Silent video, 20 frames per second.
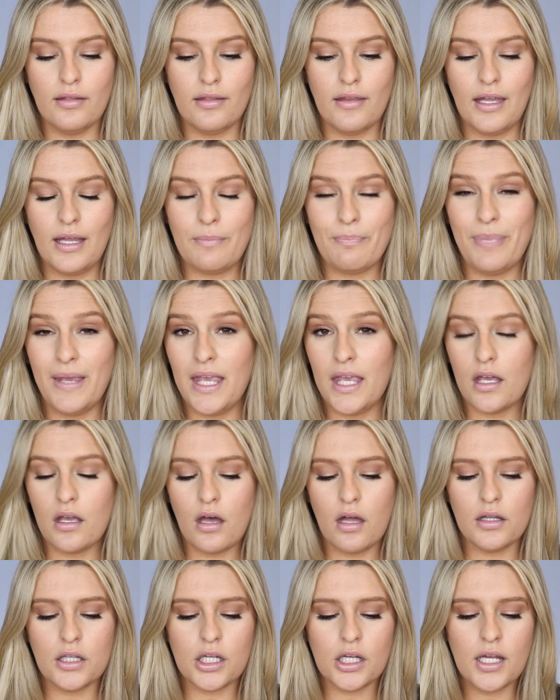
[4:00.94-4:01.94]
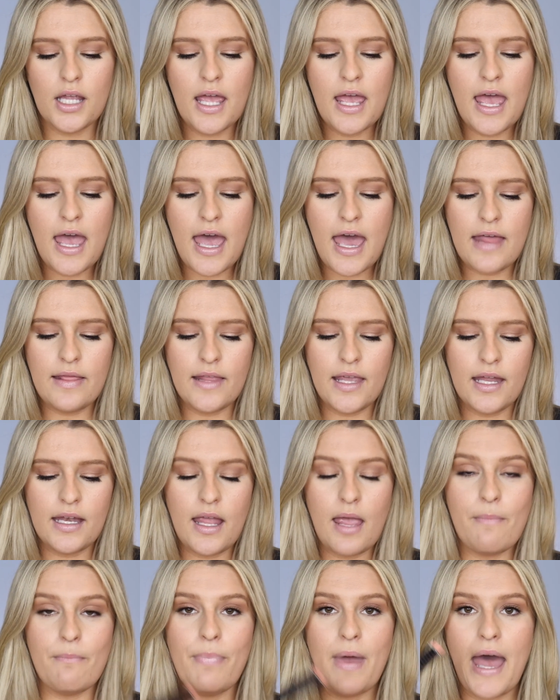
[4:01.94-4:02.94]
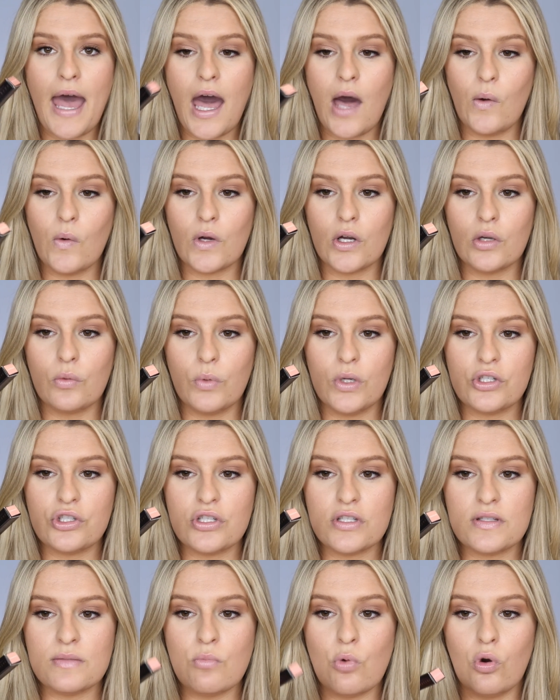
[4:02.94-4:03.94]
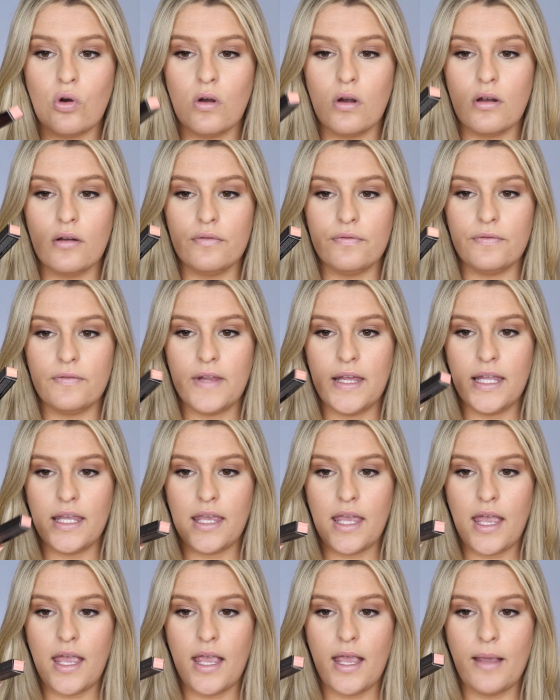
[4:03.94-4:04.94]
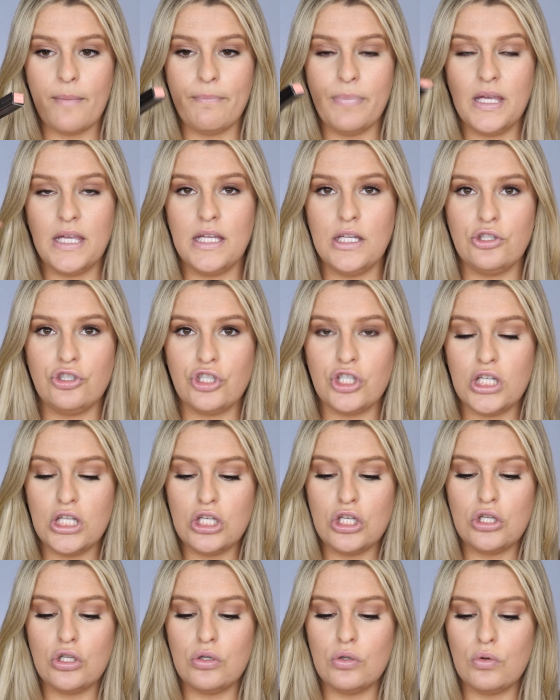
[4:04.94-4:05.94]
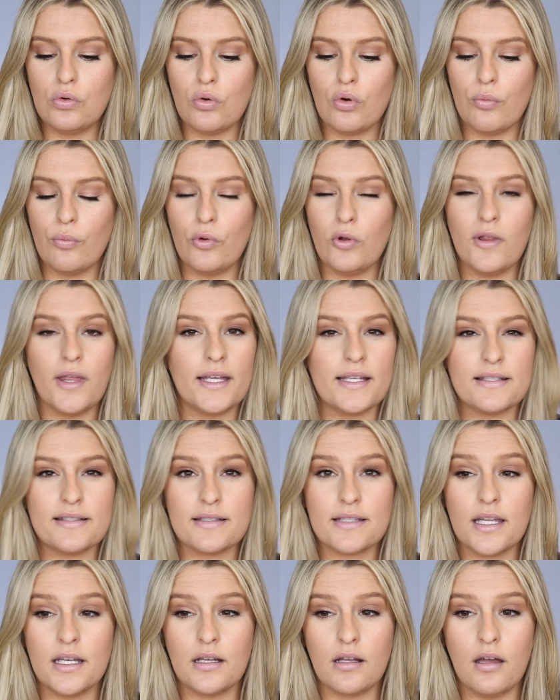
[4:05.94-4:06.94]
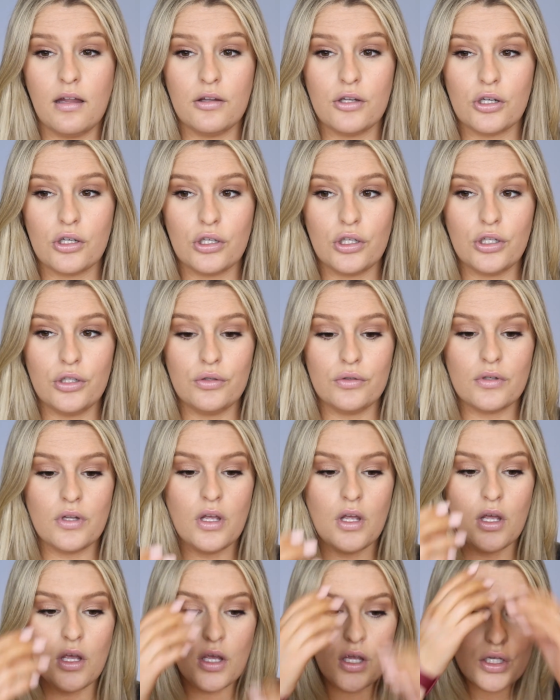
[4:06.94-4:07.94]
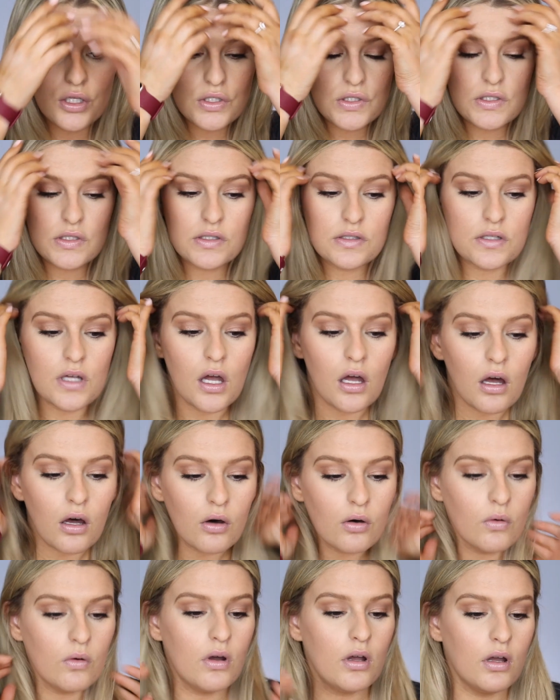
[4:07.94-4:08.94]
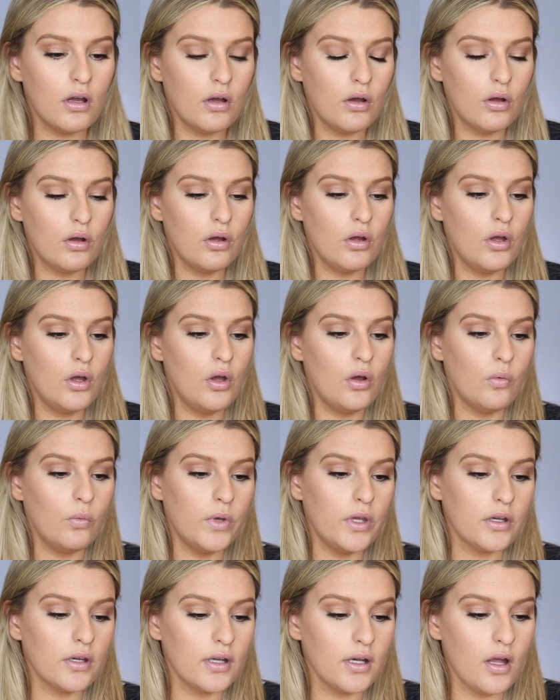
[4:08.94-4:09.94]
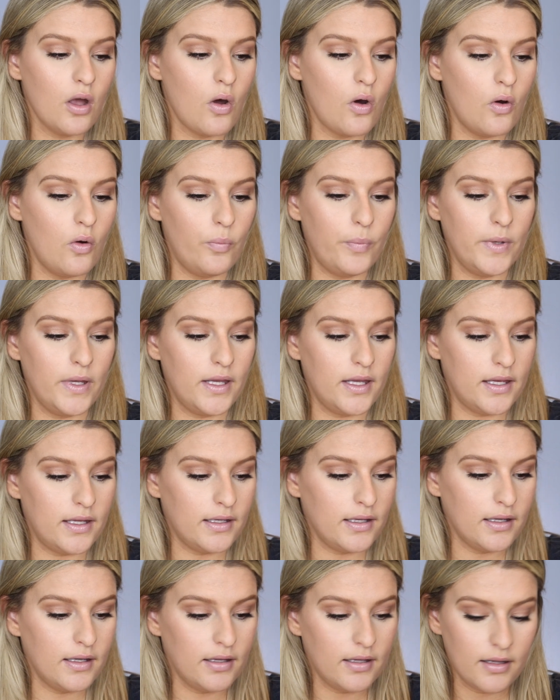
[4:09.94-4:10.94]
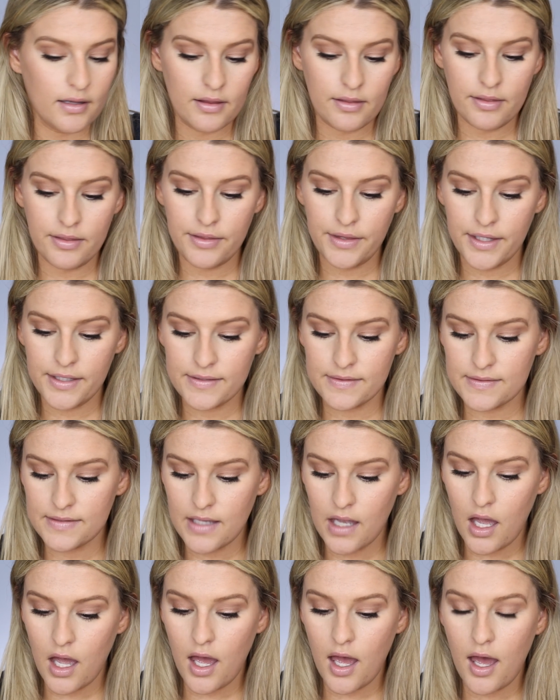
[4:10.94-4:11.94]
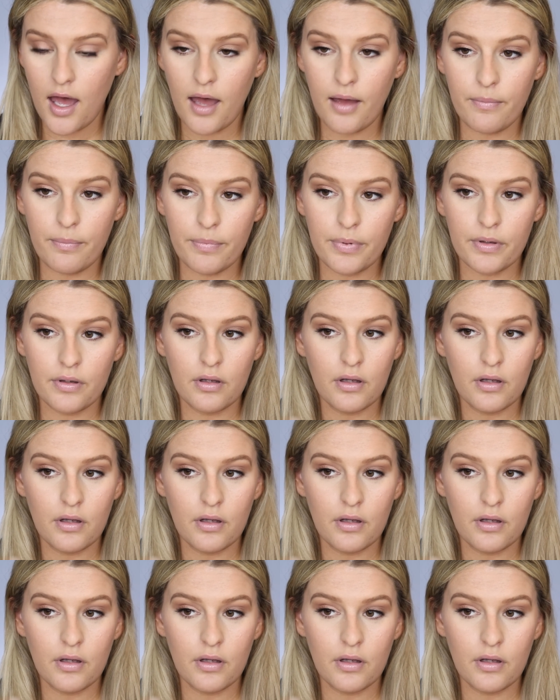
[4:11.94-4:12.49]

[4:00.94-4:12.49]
like pink color, and then Empowered, which is more of like a peachy nude or more like skin colored nude. So we are gonna open these up,